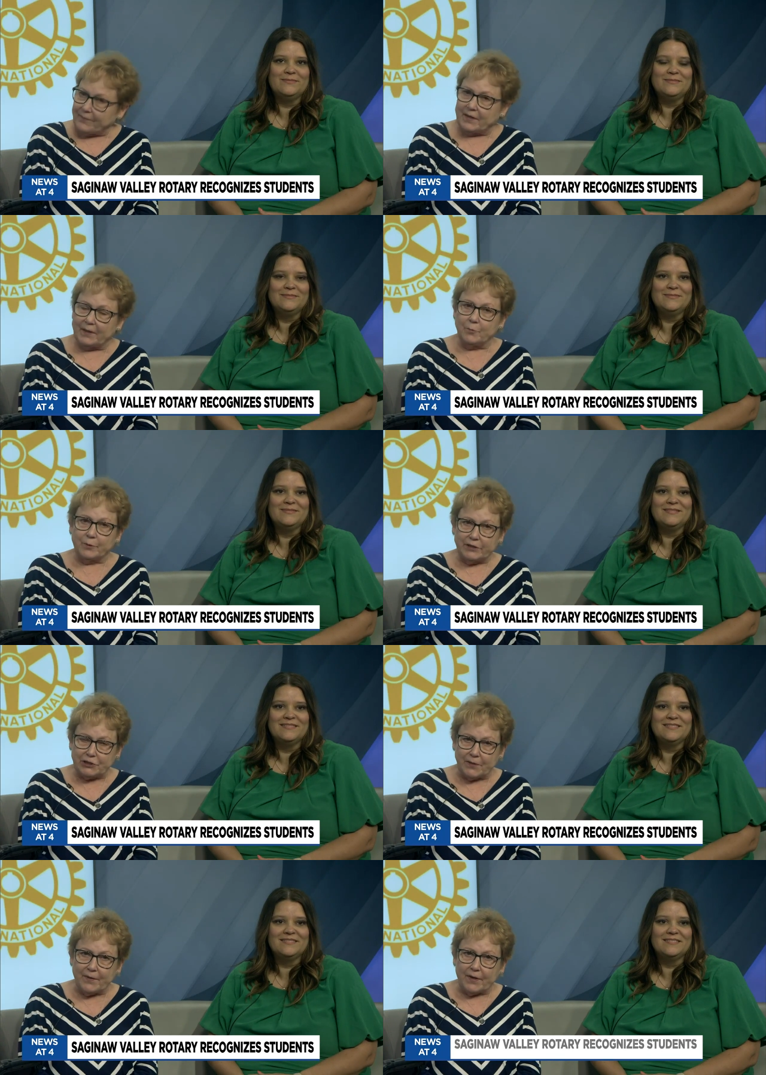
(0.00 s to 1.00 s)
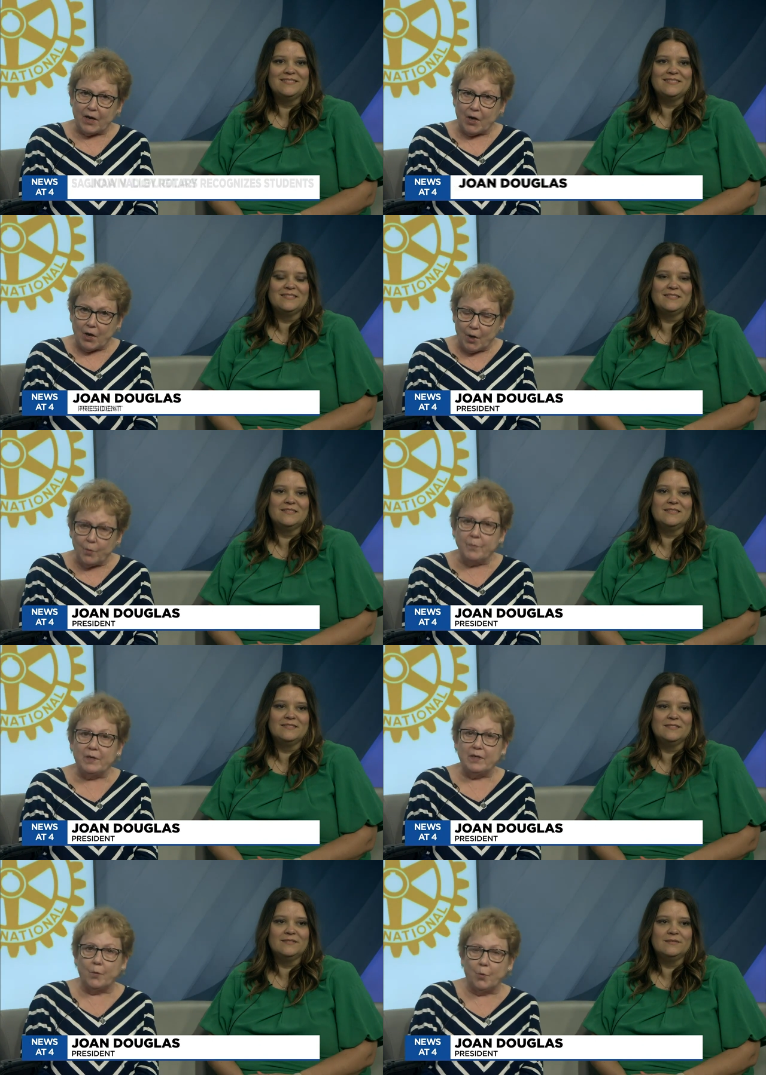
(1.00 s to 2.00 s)
Speaker 1: Valley region, they all will
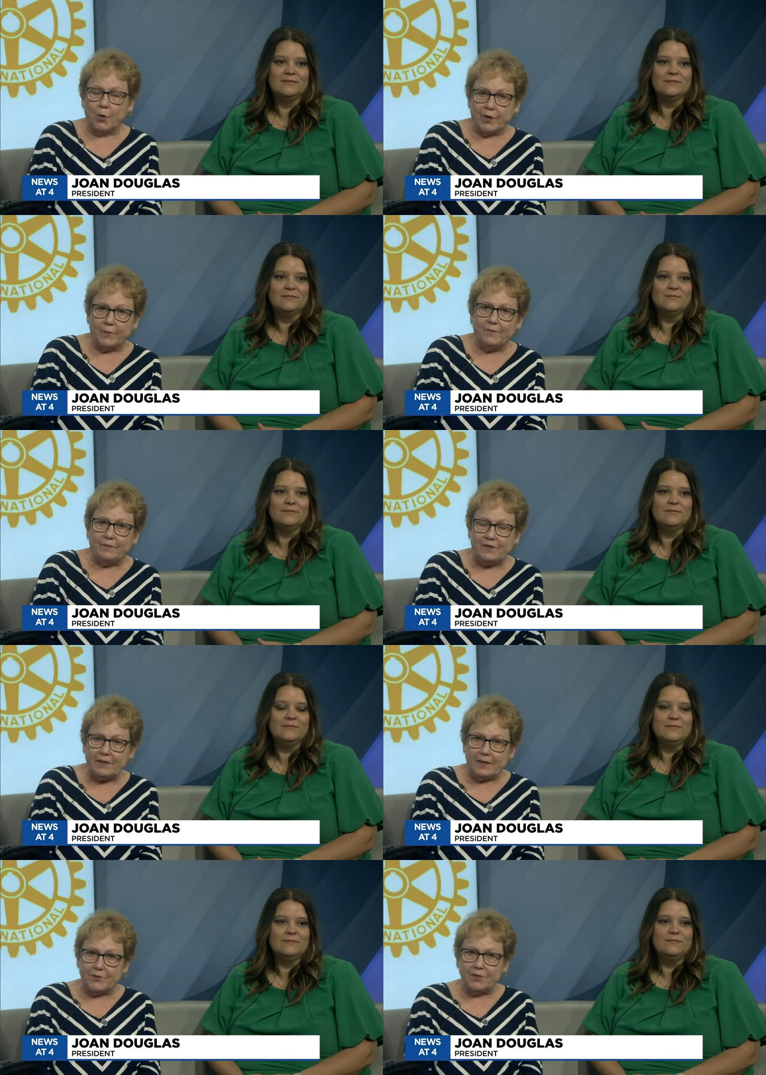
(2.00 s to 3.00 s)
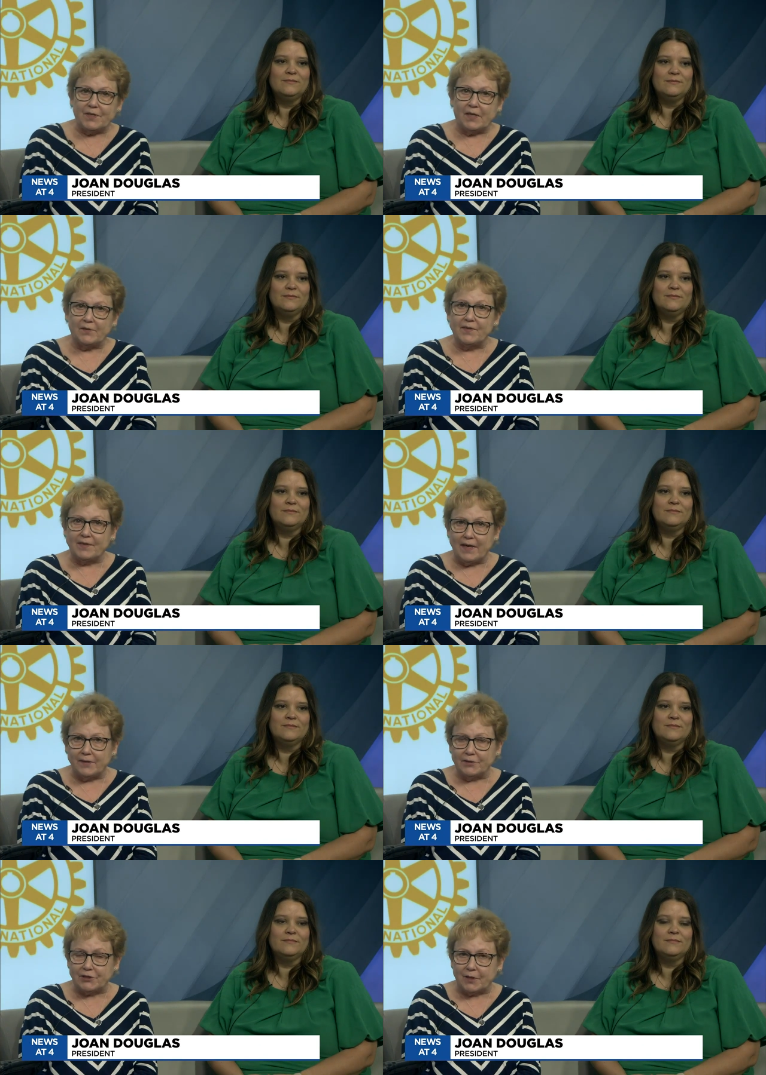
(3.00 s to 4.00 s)
be awarded $1,500
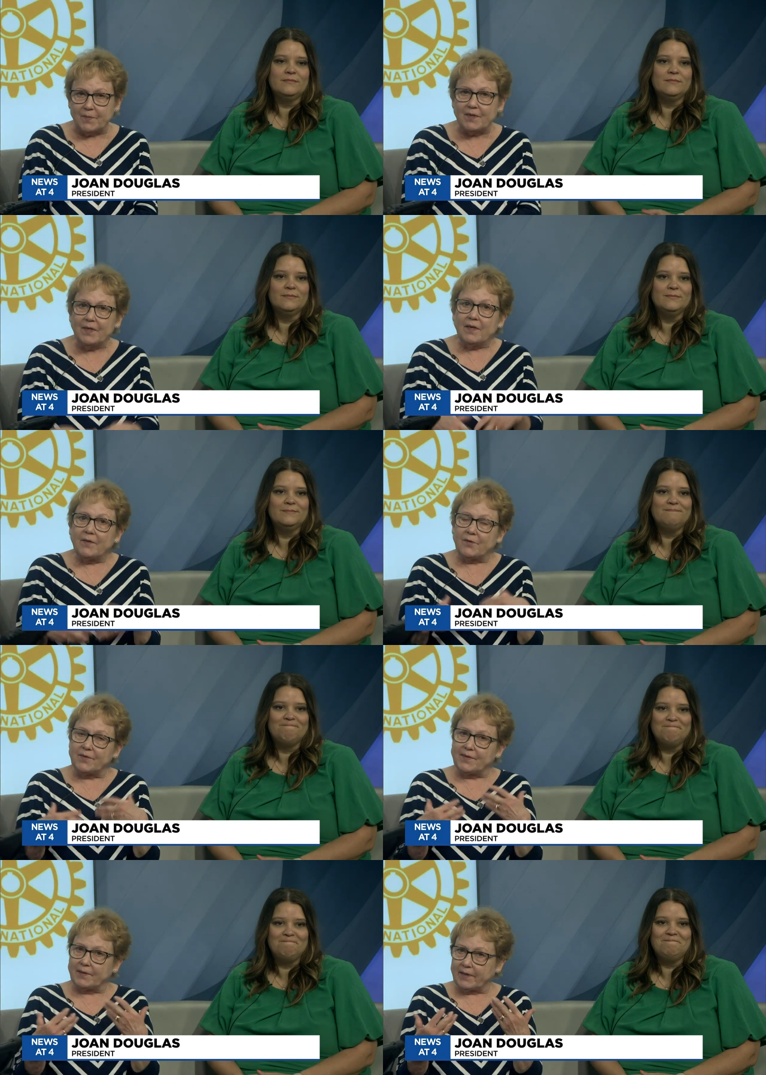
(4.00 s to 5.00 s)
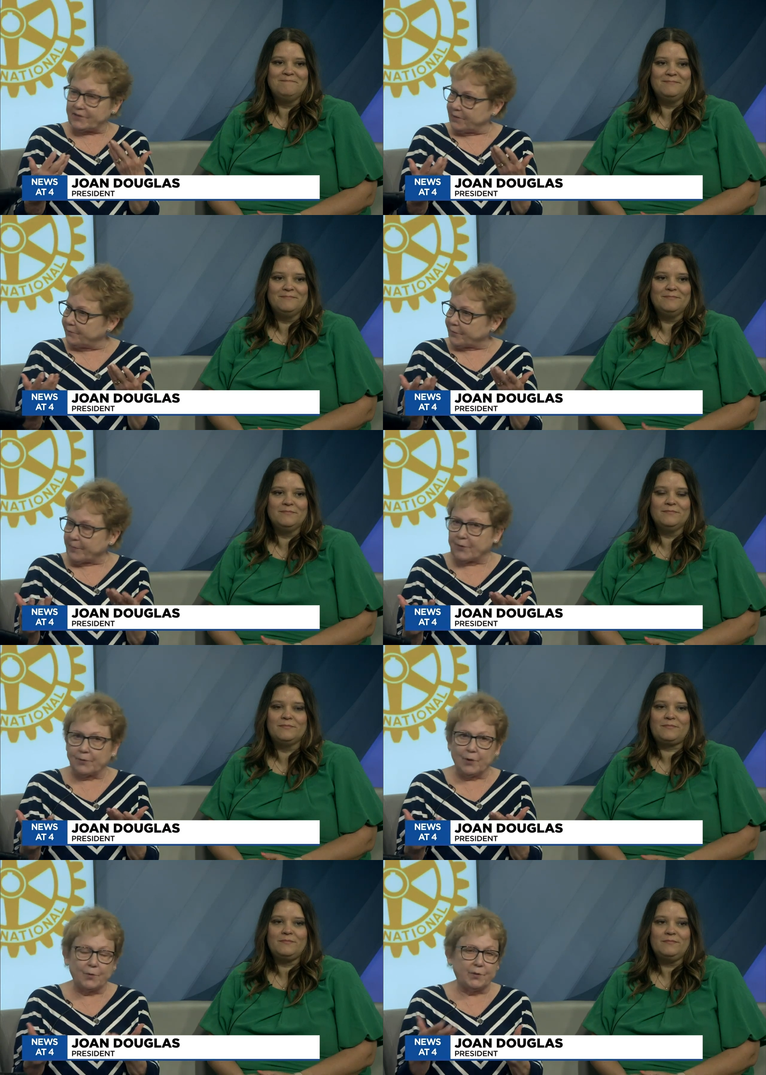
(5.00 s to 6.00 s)
scholarships. Wow. They're selected from their
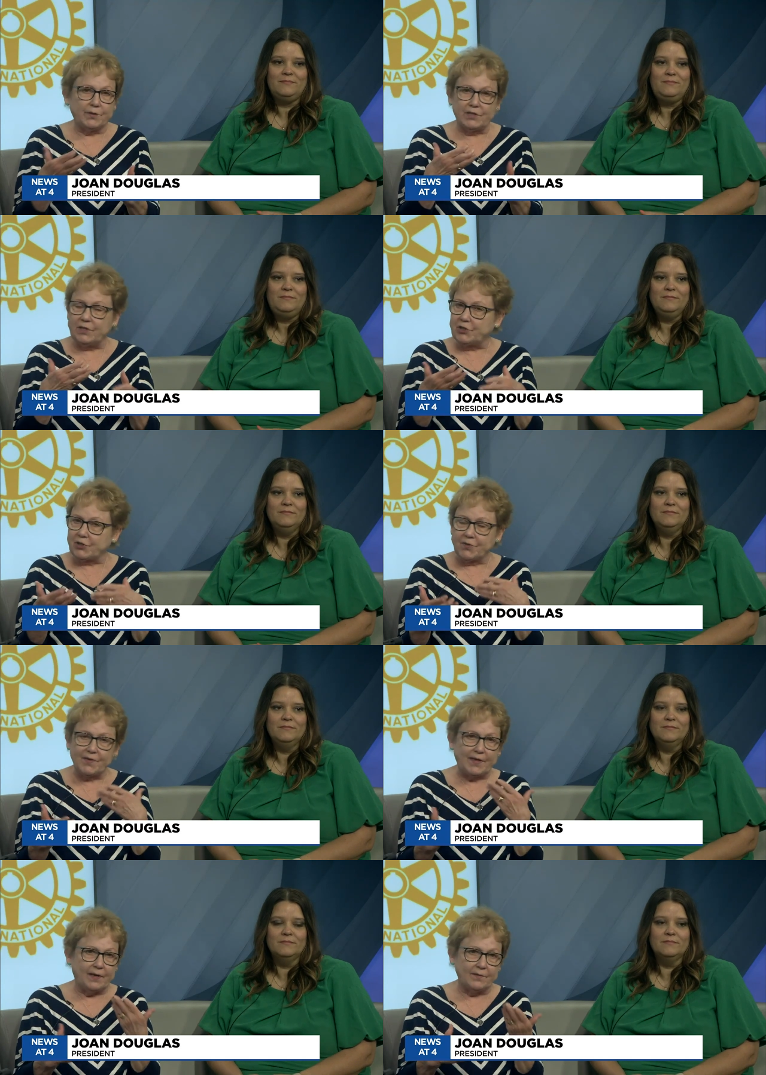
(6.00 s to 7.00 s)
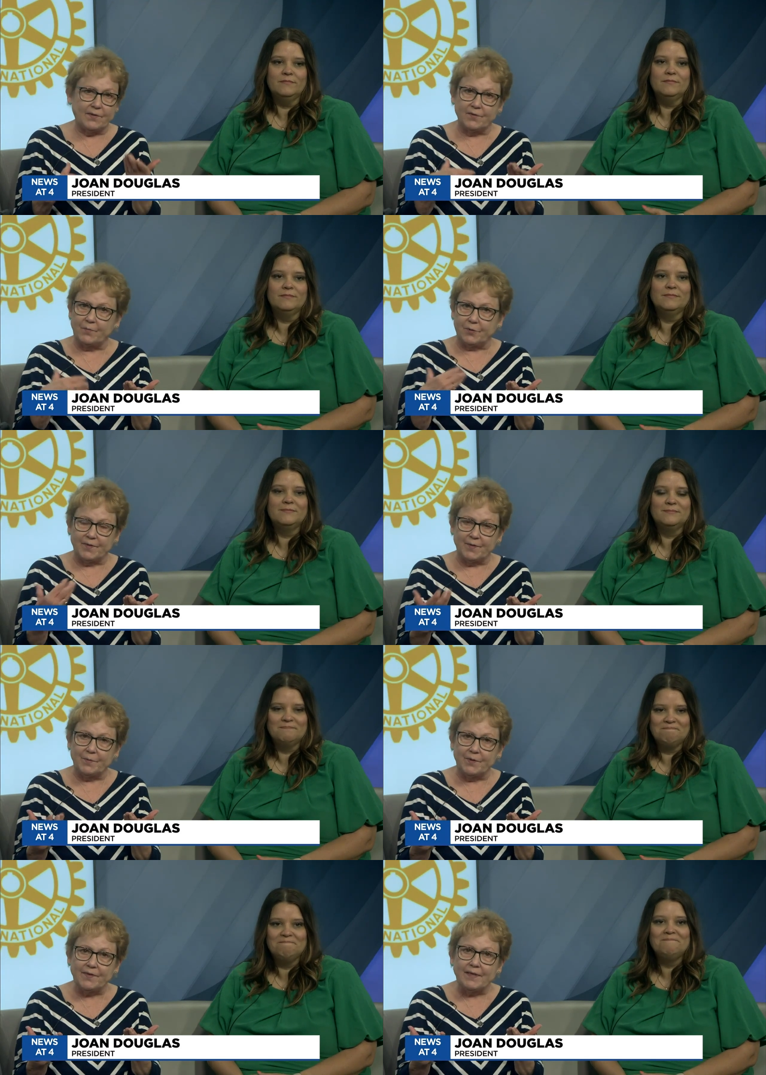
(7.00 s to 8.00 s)
local teachers, counselors,
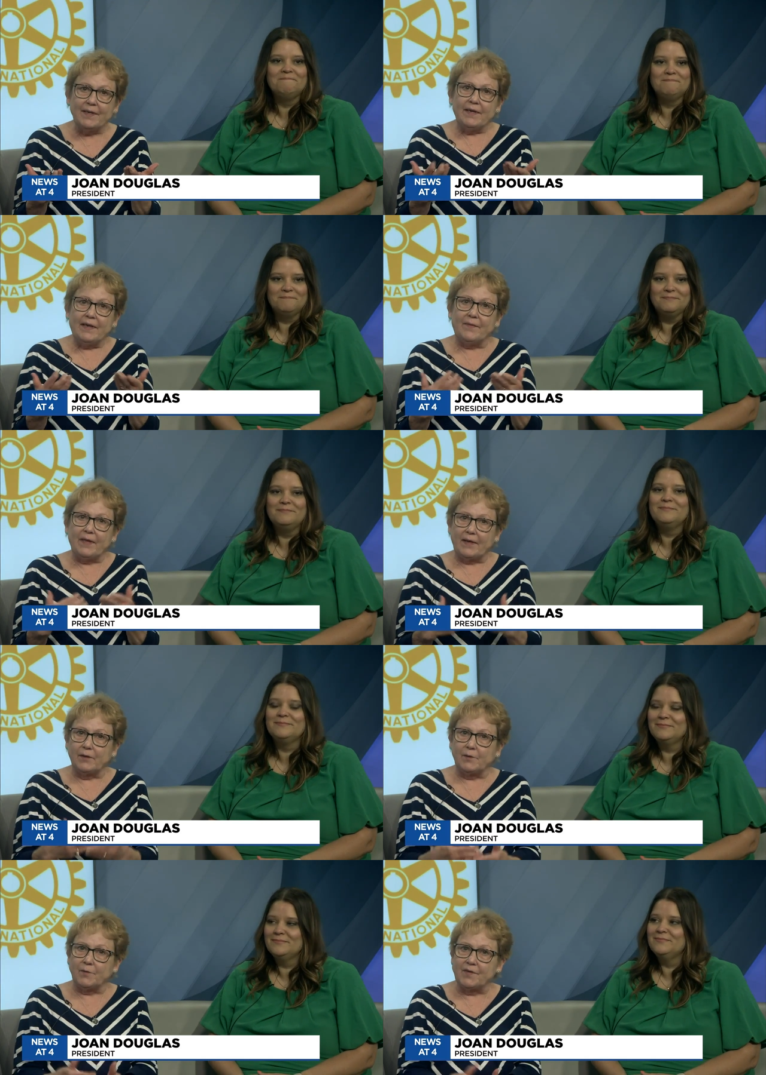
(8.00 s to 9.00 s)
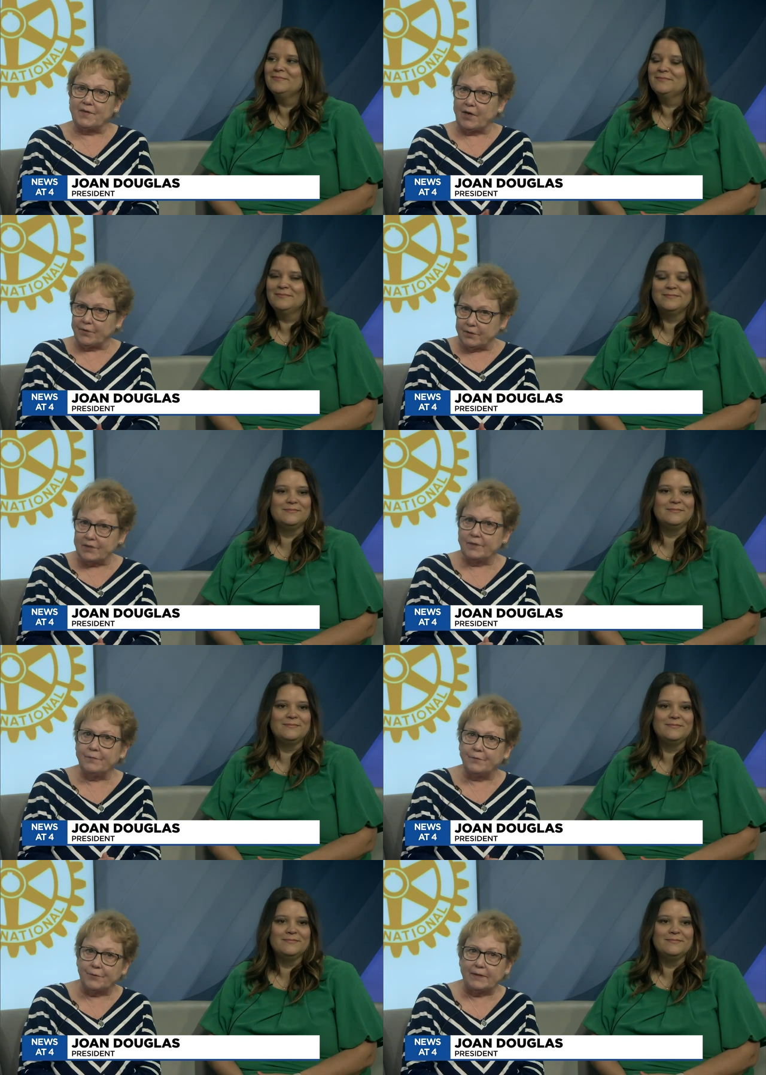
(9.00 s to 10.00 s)
principals, yeah. and that includes Carrollton,
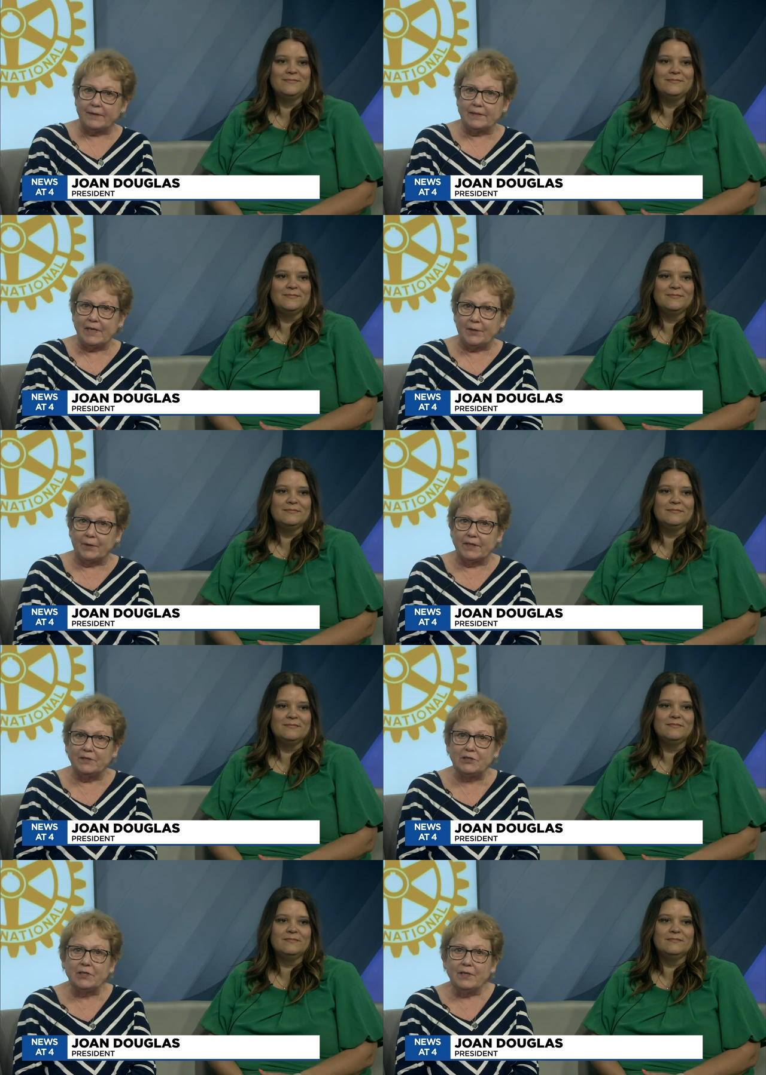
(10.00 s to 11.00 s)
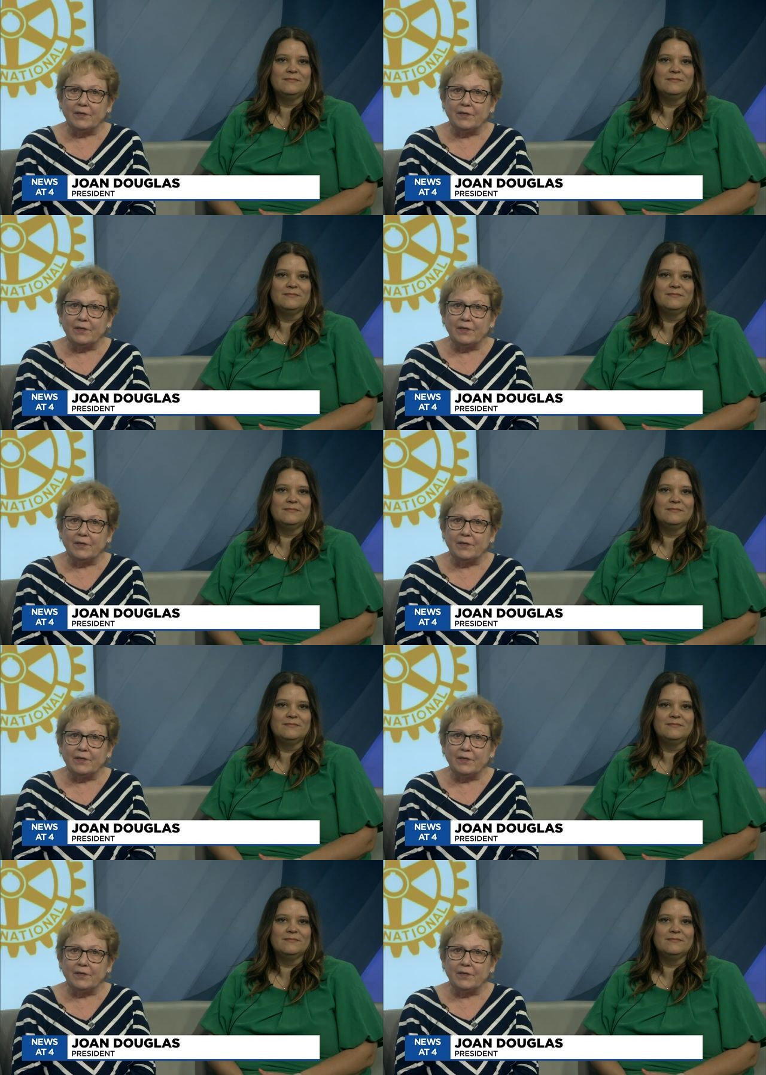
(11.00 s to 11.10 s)
Freeland, Heritage,